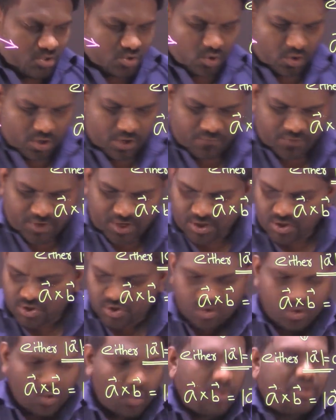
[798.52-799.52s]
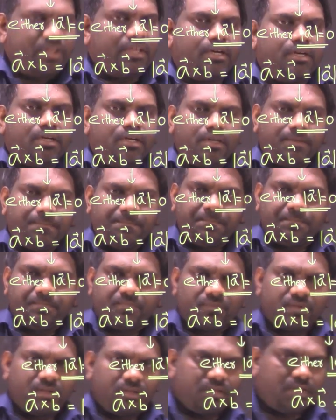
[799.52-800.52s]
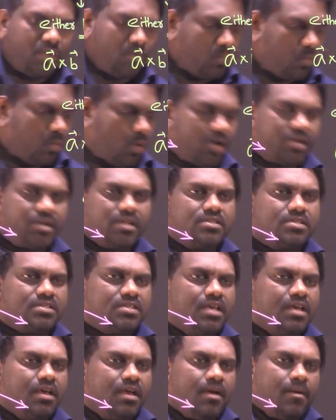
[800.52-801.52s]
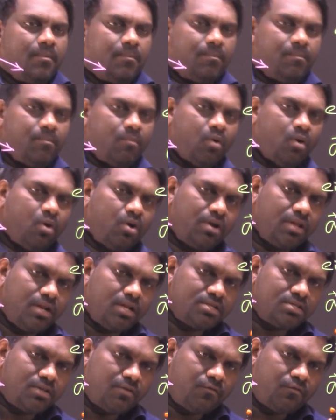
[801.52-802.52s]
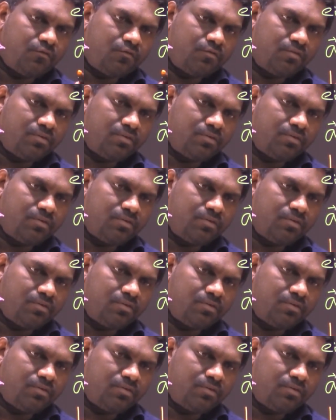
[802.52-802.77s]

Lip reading: So if it is so dear, then what is modulus of